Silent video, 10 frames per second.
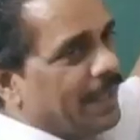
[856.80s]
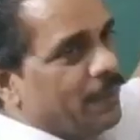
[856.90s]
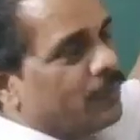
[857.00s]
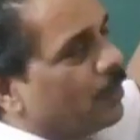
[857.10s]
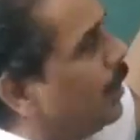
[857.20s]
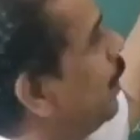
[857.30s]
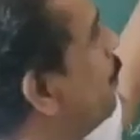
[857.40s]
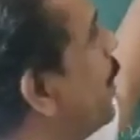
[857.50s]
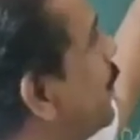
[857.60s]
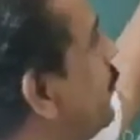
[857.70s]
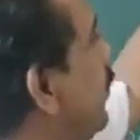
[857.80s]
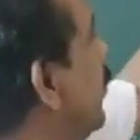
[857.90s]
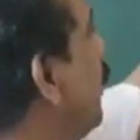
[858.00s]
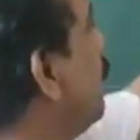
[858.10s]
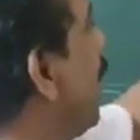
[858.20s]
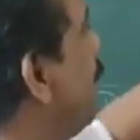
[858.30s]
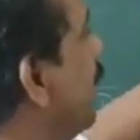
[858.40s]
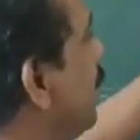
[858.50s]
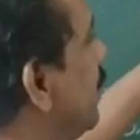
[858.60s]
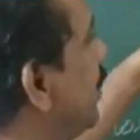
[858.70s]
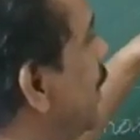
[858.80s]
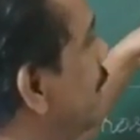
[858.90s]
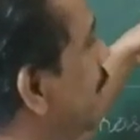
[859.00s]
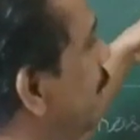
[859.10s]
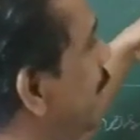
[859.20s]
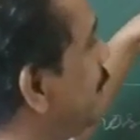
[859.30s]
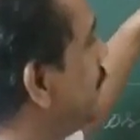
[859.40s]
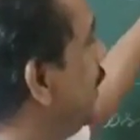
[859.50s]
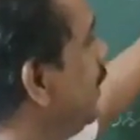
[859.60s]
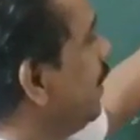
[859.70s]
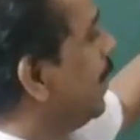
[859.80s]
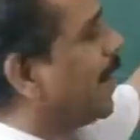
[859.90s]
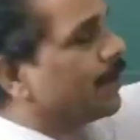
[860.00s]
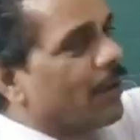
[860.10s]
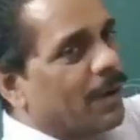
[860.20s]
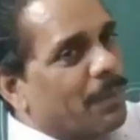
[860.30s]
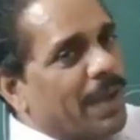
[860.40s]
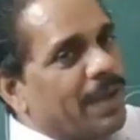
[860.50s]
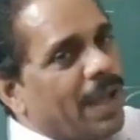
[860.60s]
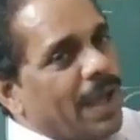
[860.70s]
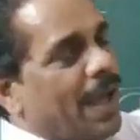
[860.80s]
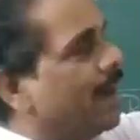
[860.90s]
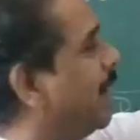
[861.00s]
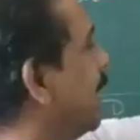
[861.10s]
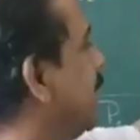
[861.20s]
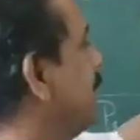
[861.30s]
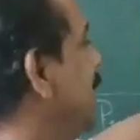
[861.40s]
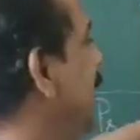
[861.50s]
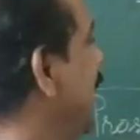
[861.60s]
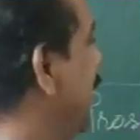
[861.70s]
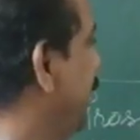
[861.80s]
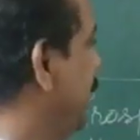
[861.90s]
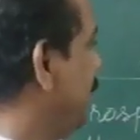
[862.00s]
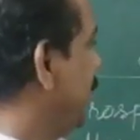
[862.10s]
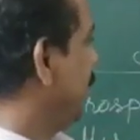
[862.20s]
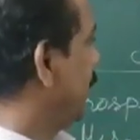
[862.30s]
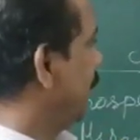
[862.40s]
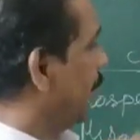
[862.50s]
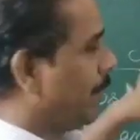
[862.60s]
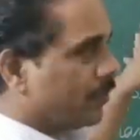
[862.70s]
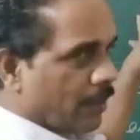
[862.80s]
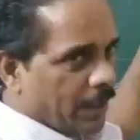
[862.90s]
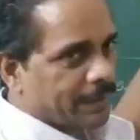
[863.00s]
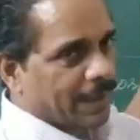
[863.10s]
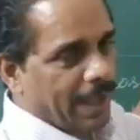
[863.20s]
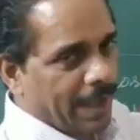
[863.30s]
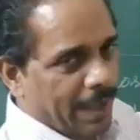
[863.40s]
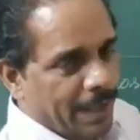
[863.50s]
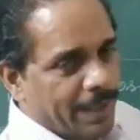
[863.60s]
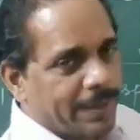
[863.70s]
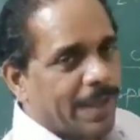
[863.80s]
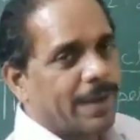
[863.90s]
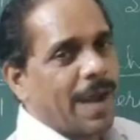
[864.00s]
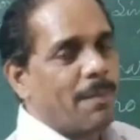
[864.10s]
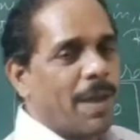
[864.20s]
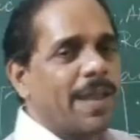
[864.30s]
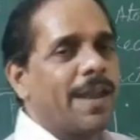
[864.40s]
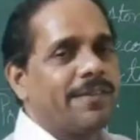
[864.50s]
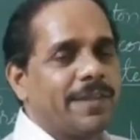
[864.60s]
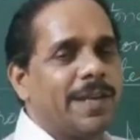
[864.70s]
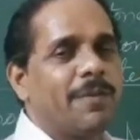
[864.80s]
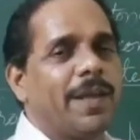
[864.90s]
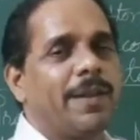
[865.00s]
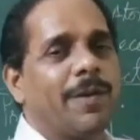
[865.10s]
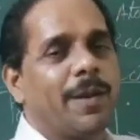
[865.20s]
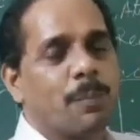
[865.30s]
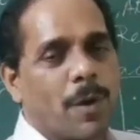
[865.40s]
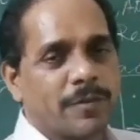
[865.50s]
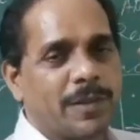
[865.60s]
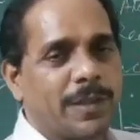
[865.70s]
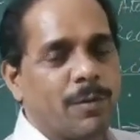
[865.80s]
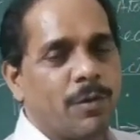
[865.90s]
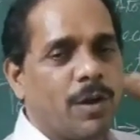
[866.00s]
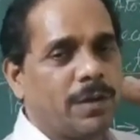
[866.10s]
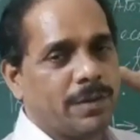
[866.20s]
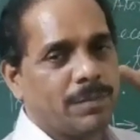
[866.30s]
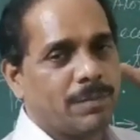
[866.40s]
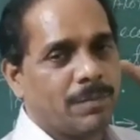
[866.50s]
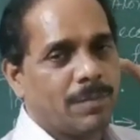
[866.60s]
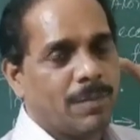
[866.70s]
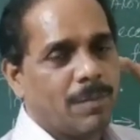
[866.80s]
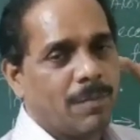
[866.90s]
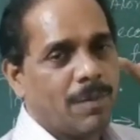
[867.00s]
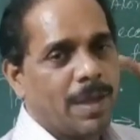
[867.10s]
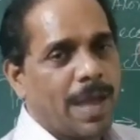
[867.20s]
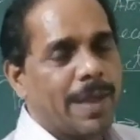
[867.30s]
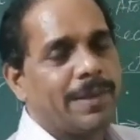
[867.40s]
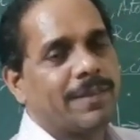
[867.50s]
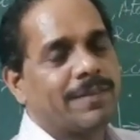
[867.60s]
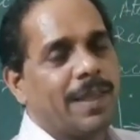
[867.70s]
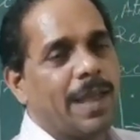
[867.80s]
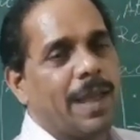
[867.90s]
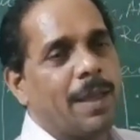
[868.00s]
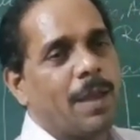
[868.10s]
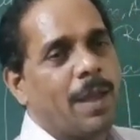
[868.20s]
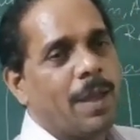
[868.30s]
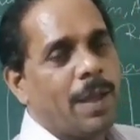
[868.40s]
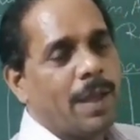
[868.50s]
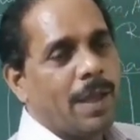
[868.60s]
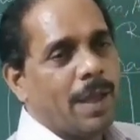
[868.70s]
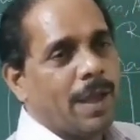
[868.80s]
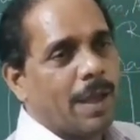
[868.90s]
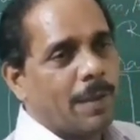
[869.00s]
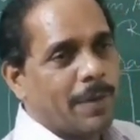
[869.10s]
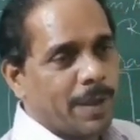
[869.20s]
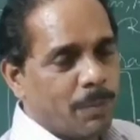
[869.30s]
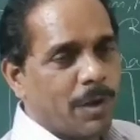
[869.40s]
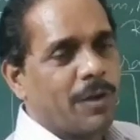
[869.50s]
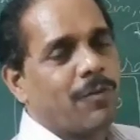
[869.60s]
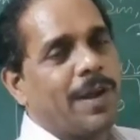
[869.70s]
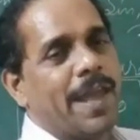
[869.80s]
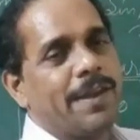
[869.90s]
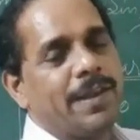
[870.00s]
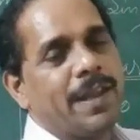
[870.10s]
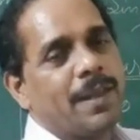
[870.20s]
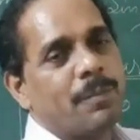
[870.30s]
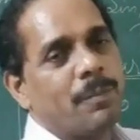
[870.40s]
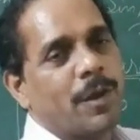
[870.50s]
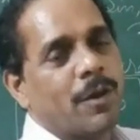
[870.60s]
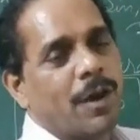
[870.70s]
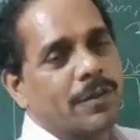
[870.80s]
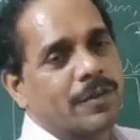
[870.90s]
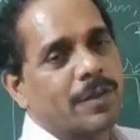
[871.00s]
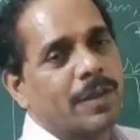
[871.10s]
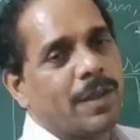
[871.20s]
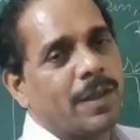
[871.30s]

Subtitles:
themes: pursuit of power, sin, atonement and reconciliation. So the drama ends in a very, very positive note, and this a very beautiful end because